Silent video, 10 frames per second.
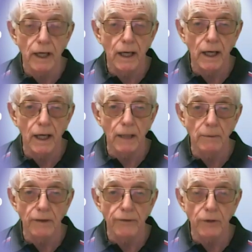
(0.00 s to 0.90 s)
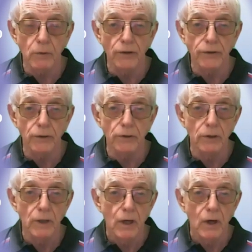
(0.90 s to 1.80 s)
If you want to
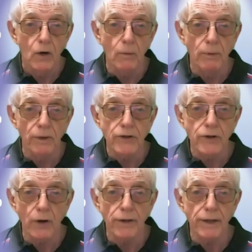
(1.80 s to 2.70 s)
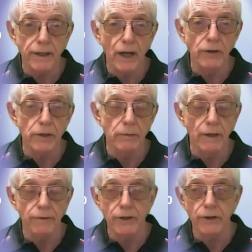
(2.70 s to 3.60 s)
open a joint account, you would
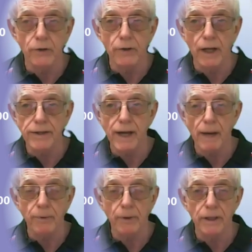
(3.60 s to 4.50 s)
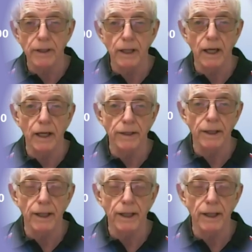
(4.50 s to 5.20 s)
have to do that separately and